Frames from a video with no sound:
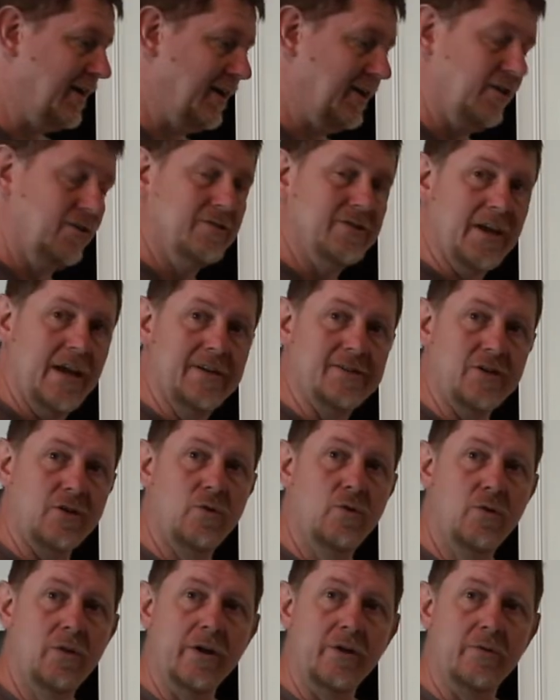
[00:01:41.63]
use it as a
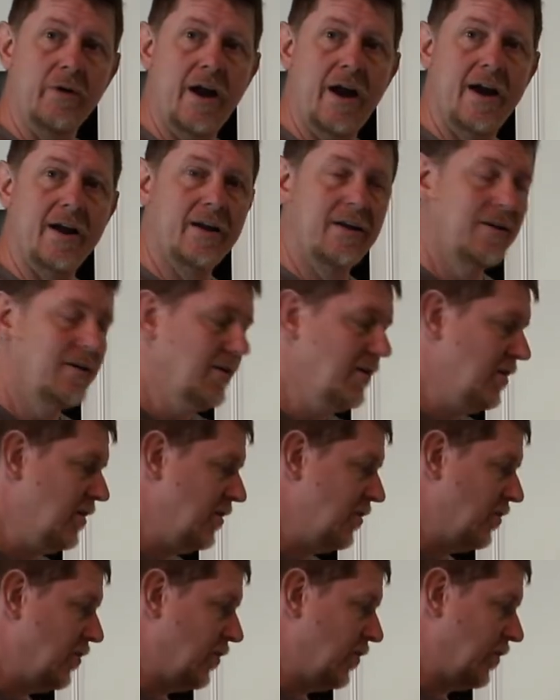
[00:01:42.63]
cooling rack
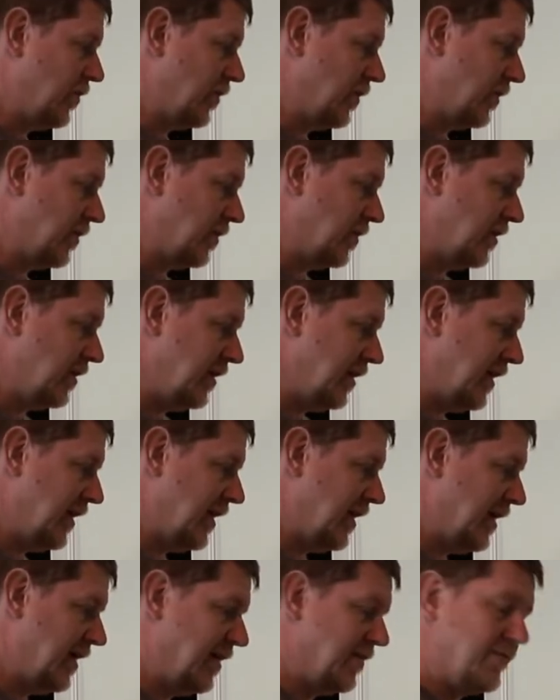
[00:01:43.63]
or
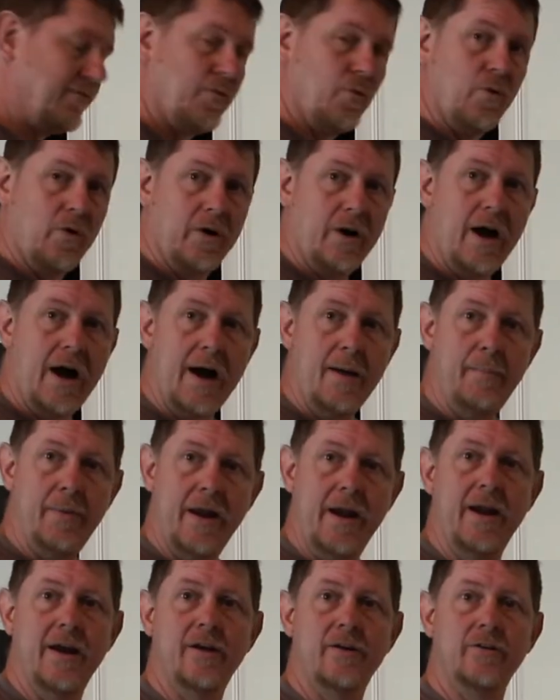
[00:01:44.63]
for a hot
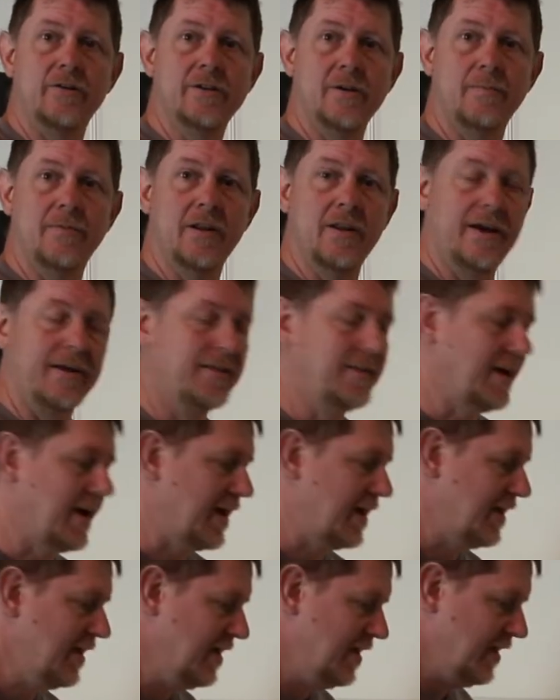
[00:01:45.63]
pan or something like
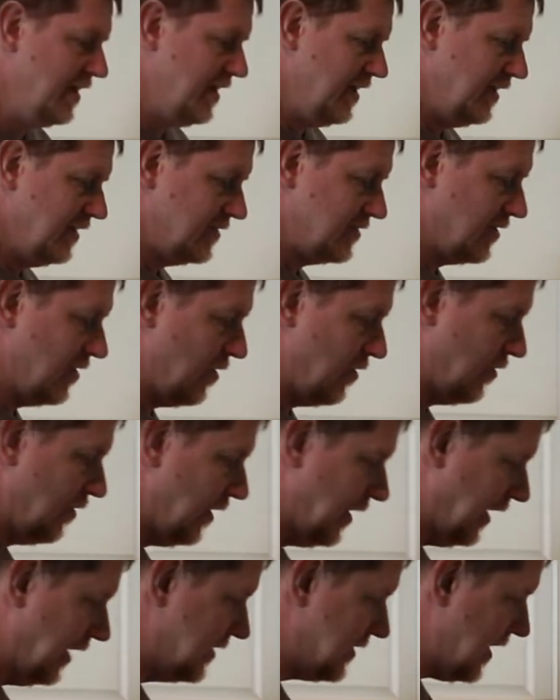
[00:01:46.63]
that.
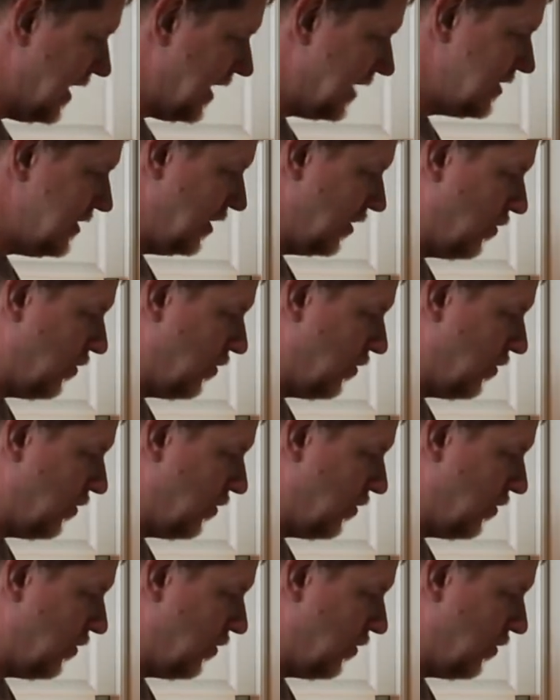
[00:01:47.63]
So it's actually